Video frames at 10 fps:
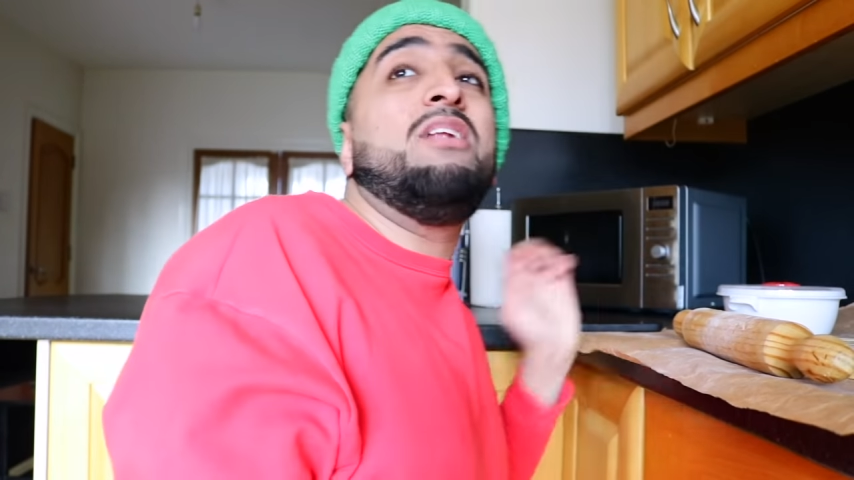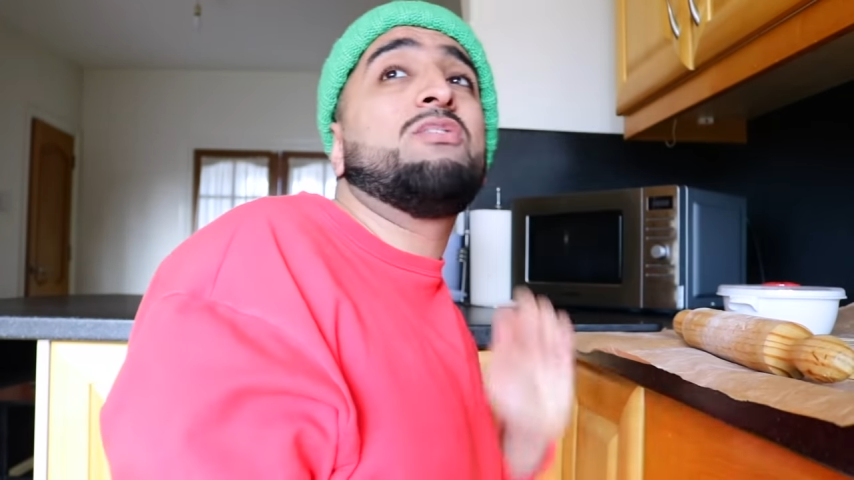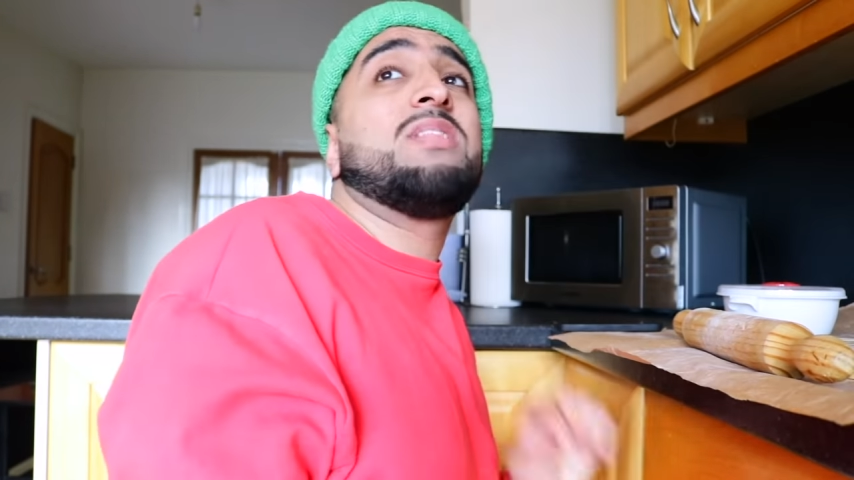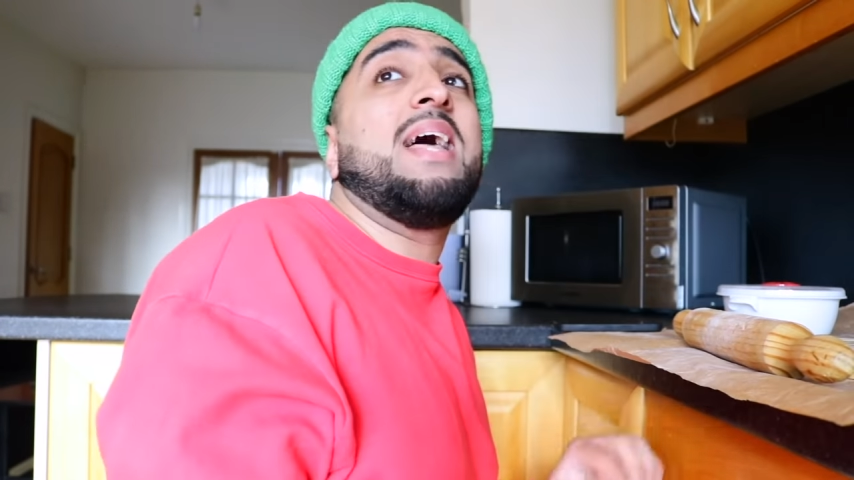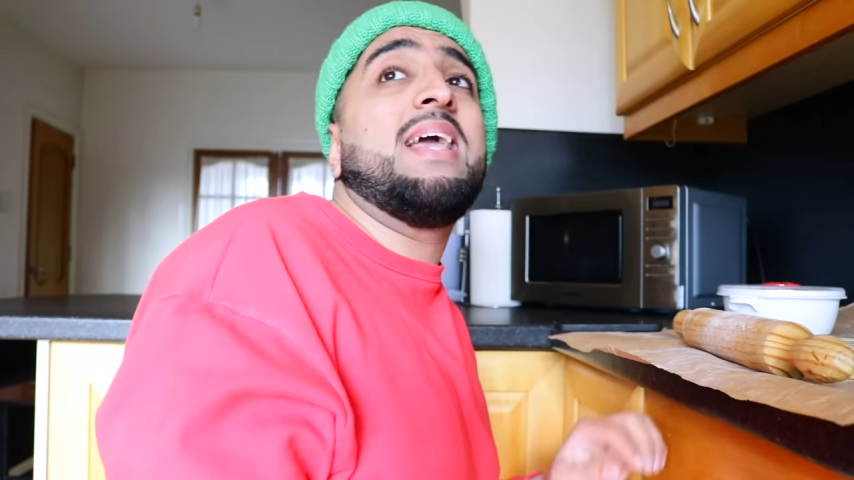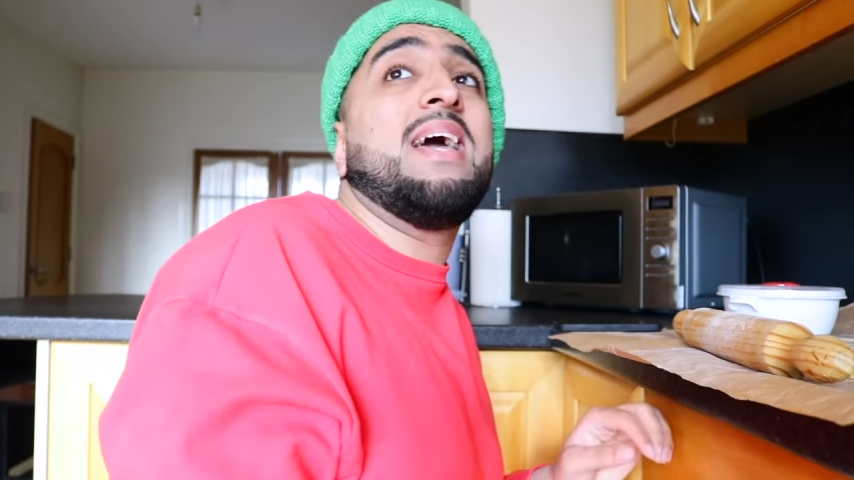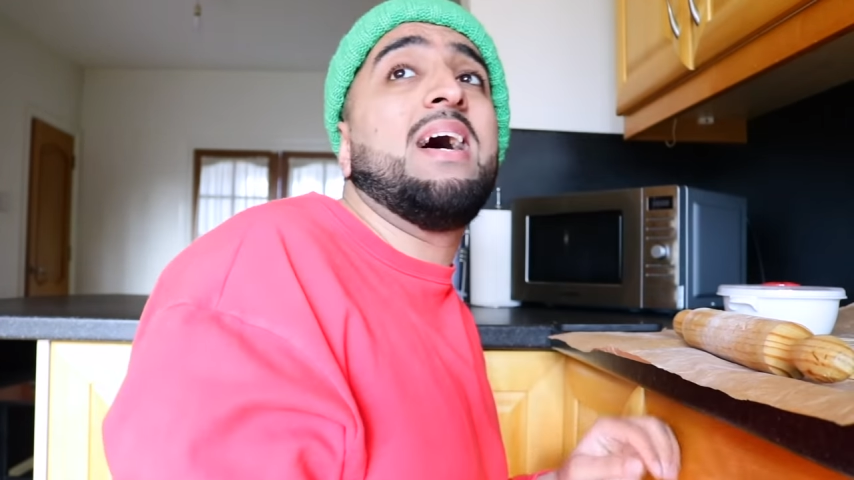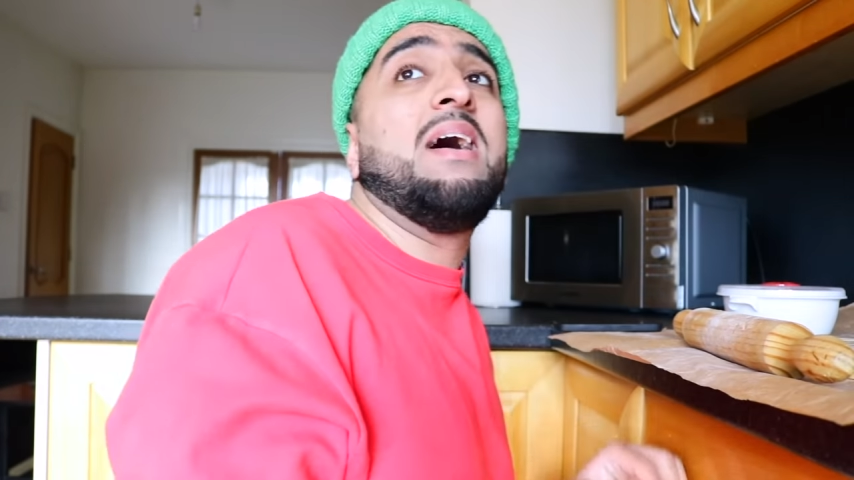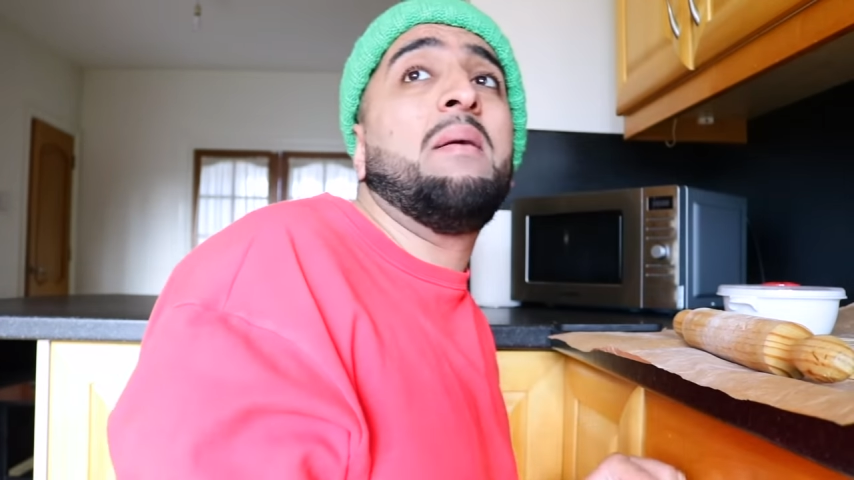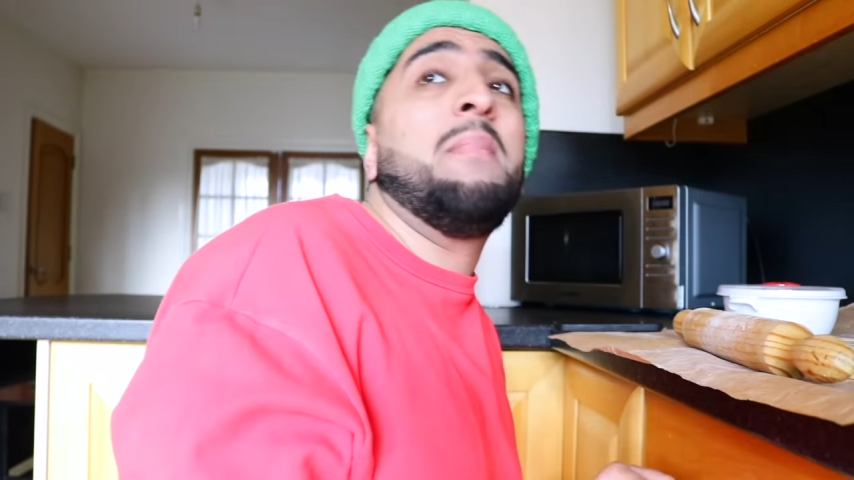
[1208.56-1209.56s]
looks like
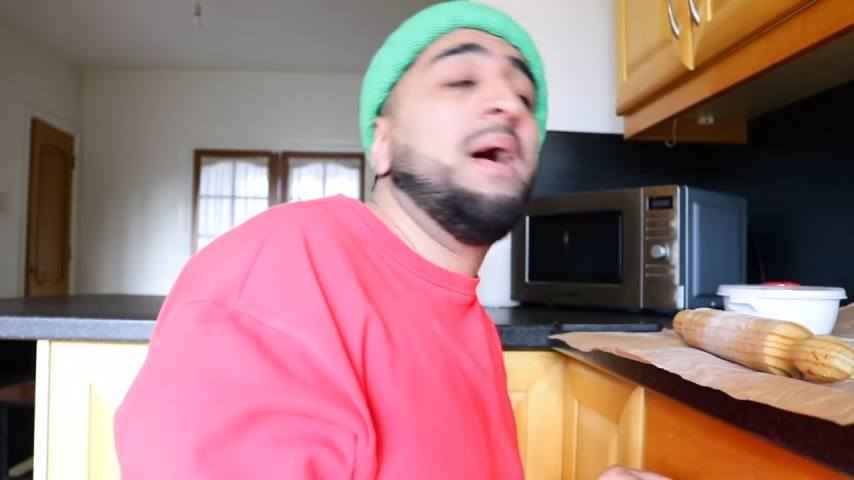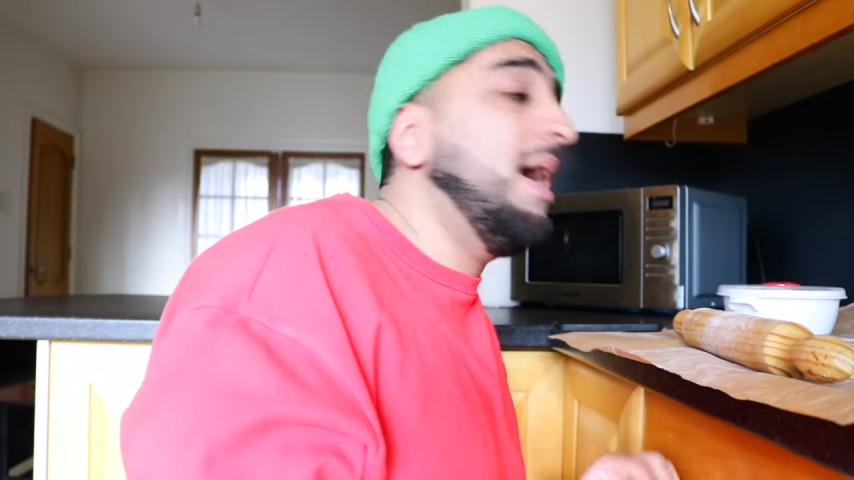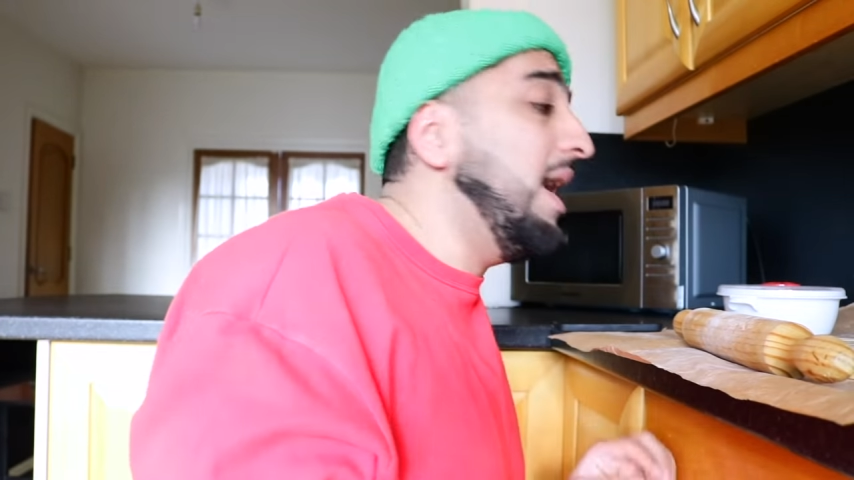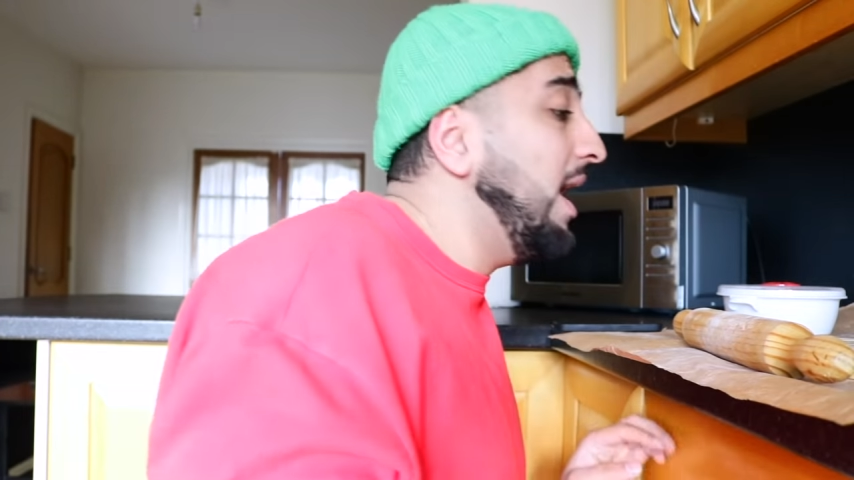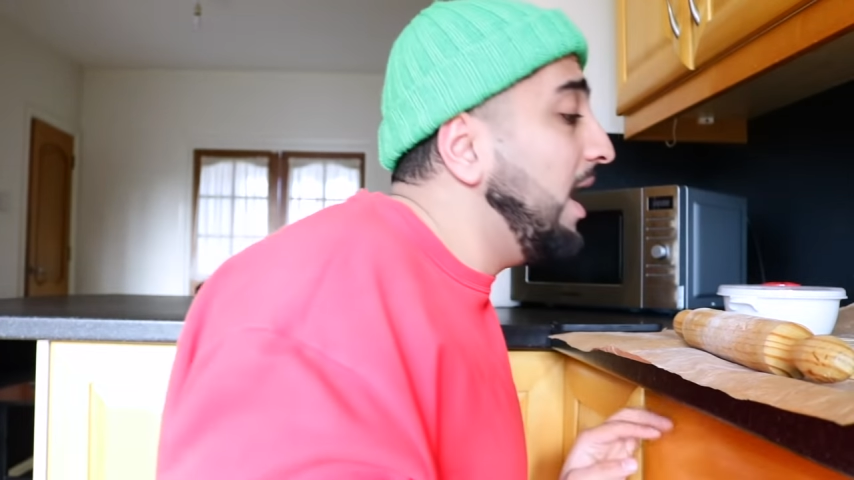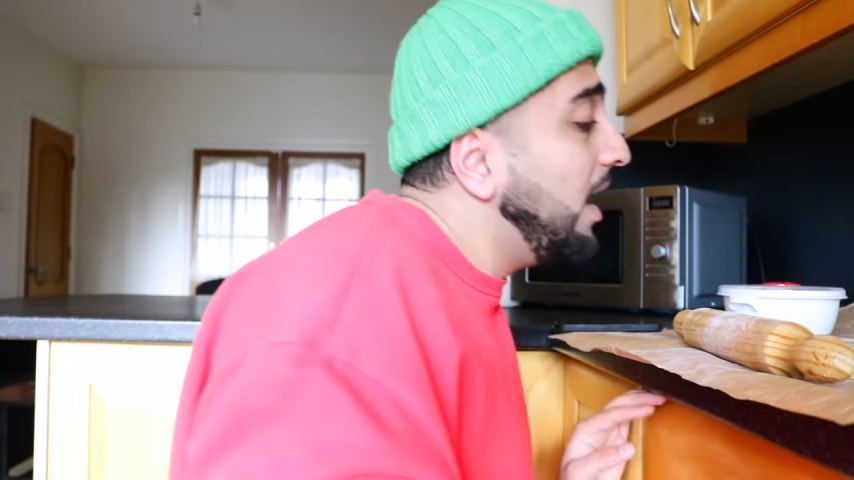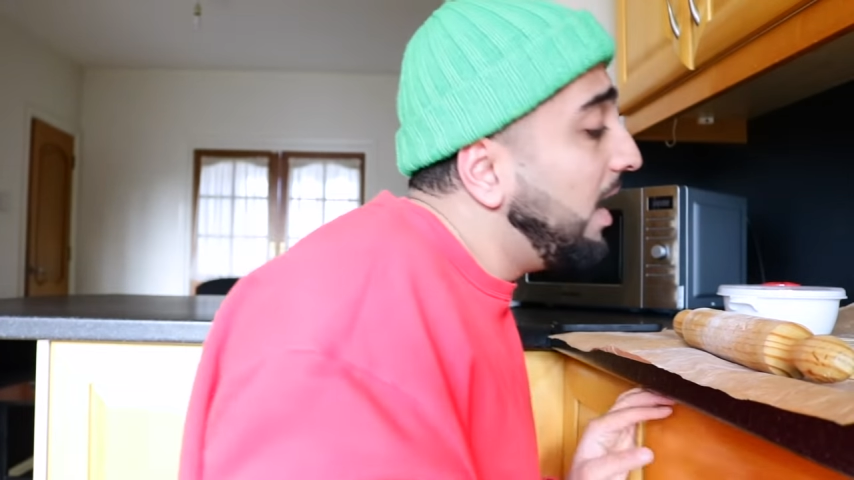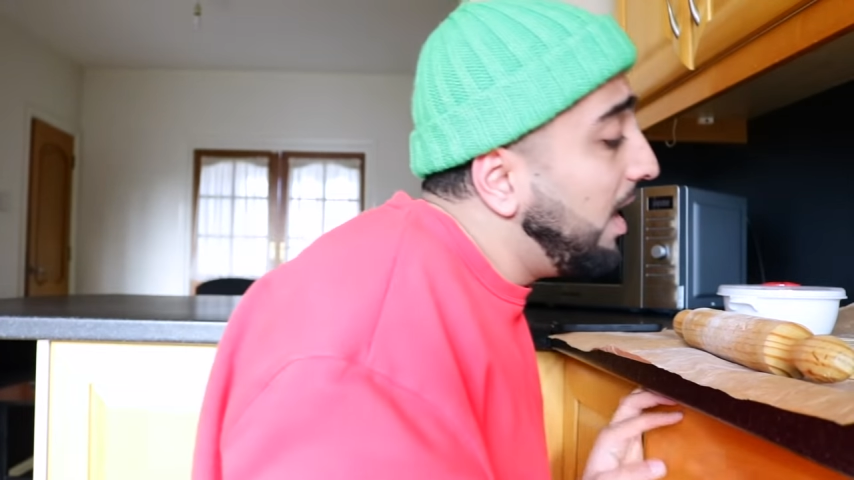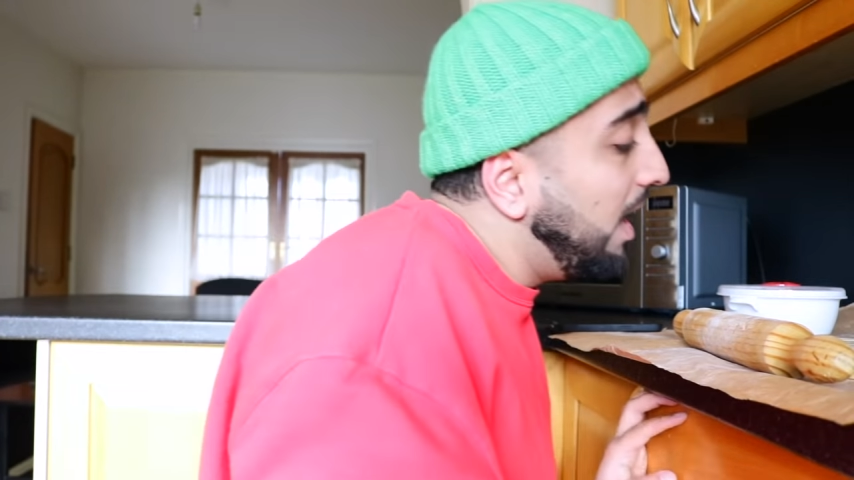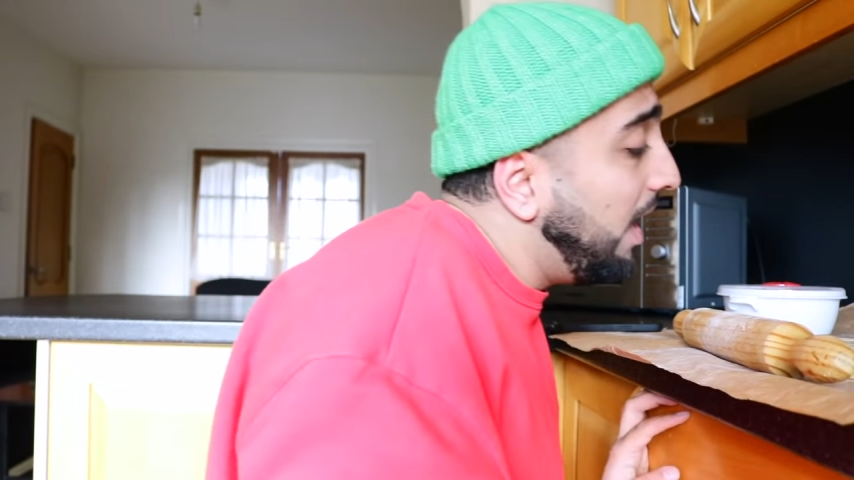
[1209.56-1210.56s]

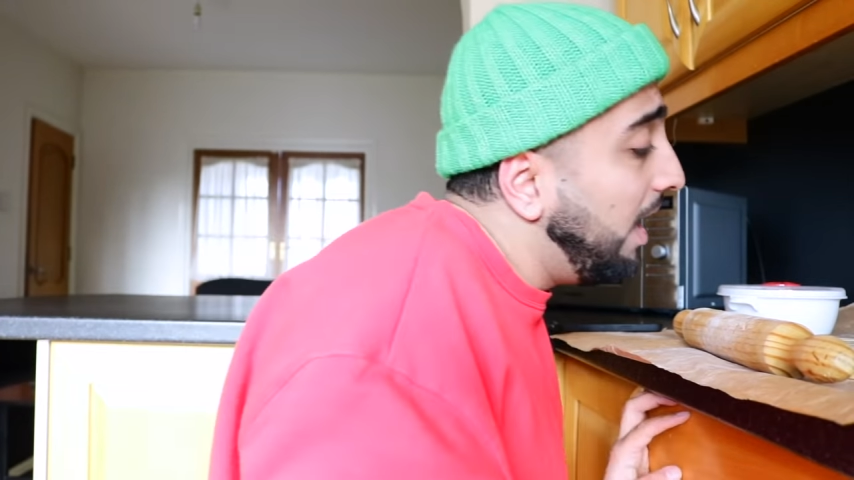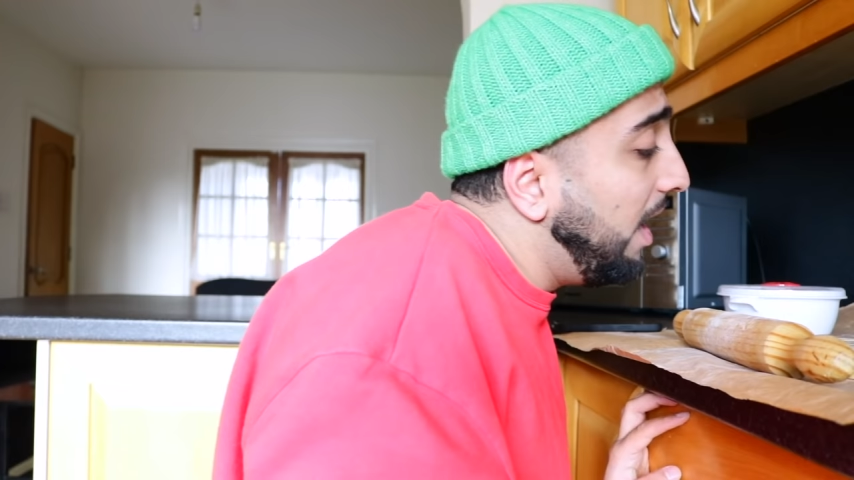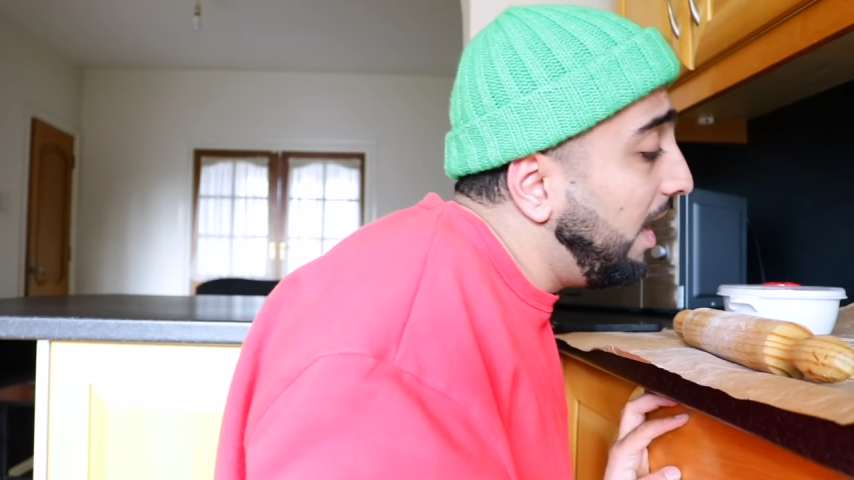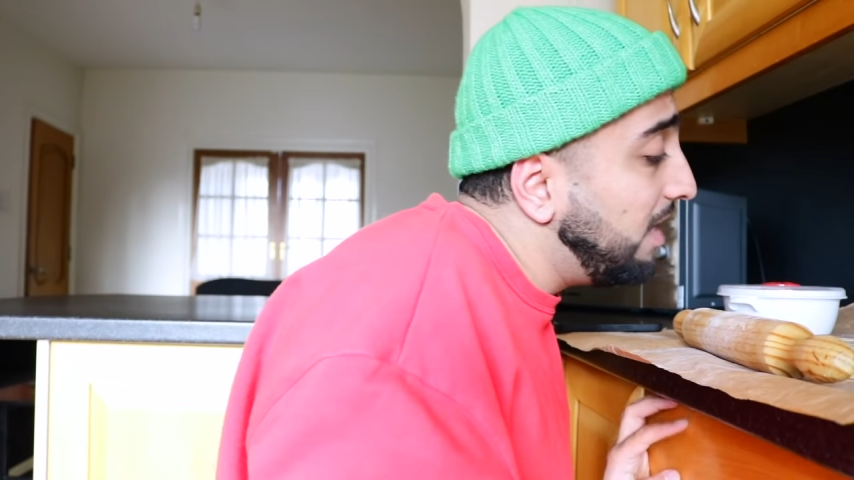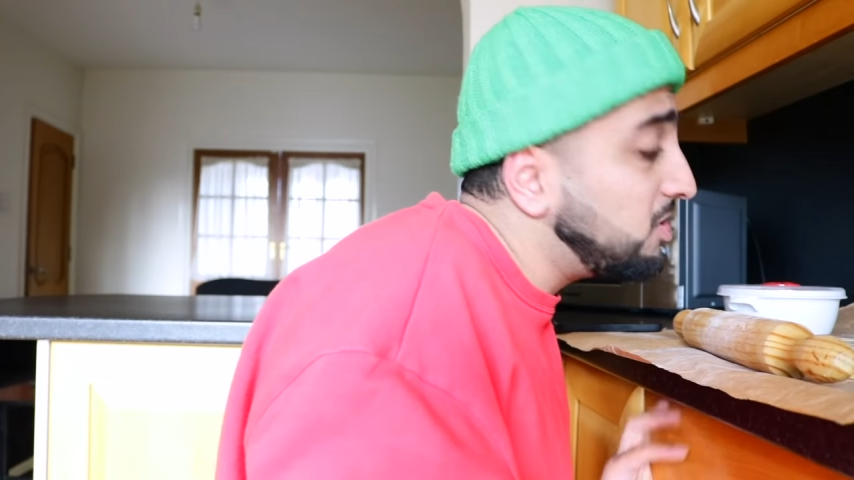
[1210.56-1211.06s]
a